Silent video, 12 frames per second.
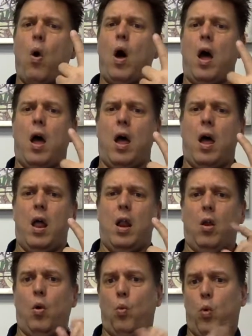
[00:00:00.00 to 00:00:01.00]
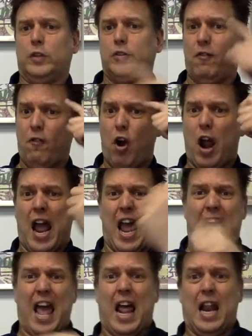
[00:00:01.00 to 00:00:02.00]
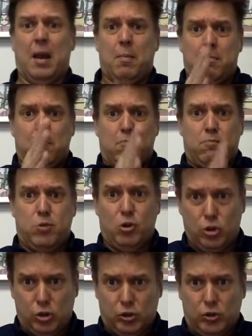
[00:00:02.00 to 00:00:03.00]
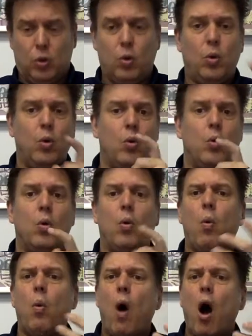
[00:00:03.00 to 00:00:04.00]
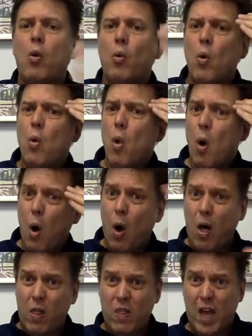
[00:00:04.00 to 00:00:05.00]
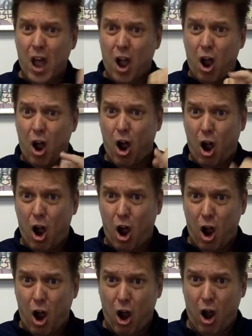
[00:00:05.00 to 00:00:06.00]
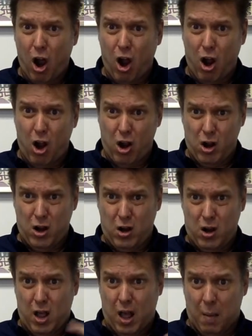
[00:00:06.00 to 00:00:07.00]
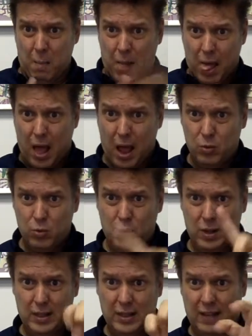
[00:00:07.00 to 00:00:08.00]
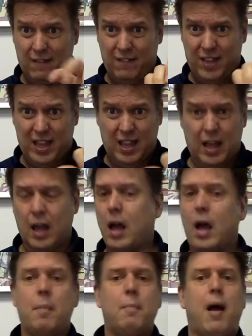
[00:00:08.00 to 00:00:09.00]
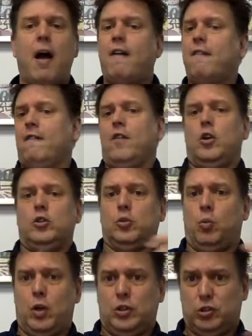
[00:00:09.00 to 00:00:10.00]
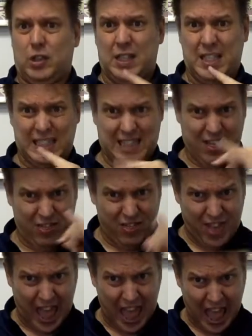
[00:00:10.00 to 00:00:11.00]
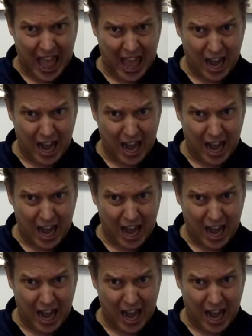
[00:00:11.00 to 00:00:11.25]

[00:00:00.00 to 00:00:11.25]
My one question for any person who wants to know if their art applies to Devia is this.